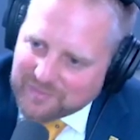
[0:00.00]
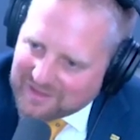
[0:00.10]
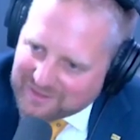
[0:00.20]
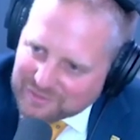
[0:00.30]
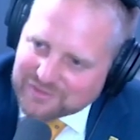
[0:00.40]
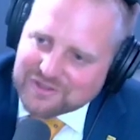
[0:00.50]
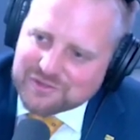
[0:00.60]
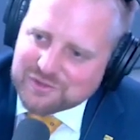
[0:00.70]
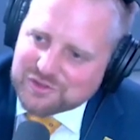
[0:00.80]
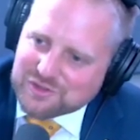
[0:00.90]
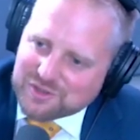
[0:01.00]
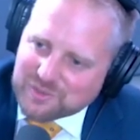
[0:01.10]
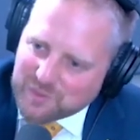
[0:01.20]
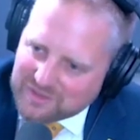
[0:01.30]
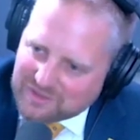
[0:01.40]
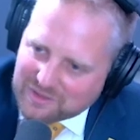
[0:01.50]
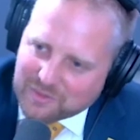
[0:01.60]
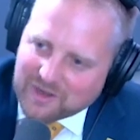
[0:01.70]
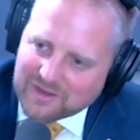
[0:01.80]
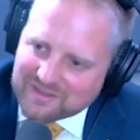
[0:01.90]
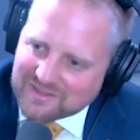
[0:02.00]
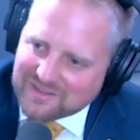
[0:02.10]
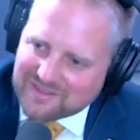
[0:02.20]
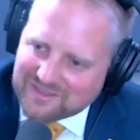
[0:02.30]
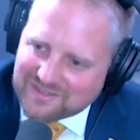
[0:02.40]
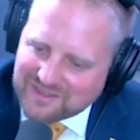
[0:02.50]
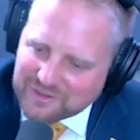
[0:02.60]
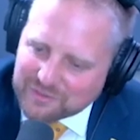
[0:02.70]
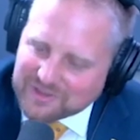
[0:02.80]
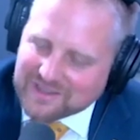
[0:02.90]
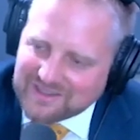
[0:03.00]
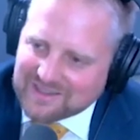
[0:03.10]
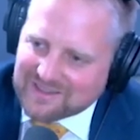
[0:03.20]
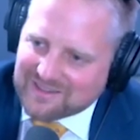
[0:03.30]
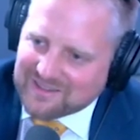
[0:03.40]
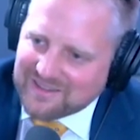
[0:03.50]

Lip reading: constitution with the right set of technical